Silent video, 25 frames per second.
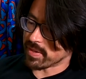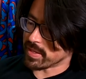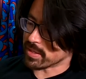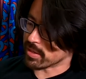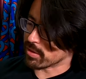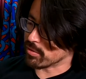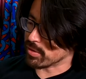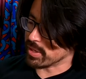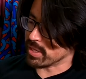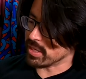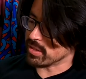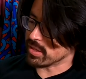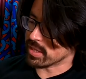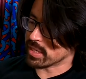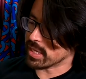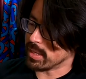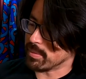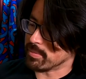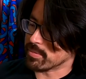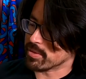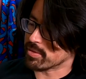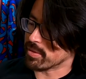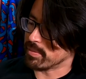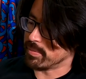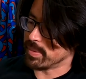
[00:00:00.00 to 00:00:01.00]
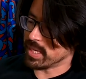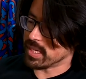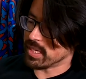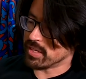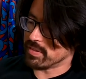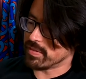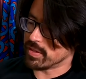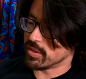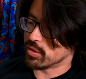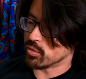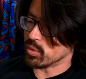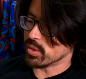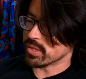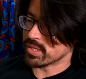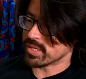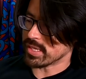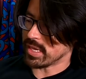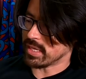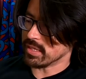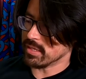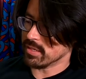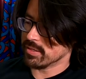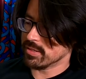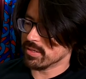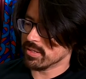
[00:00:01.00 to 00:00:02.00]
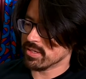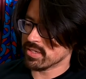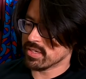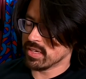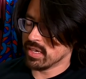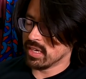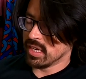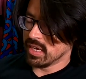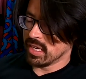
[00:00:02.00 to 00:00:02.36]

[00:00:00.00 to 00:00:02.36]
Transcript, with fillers: on Grailed comes from individual sellers,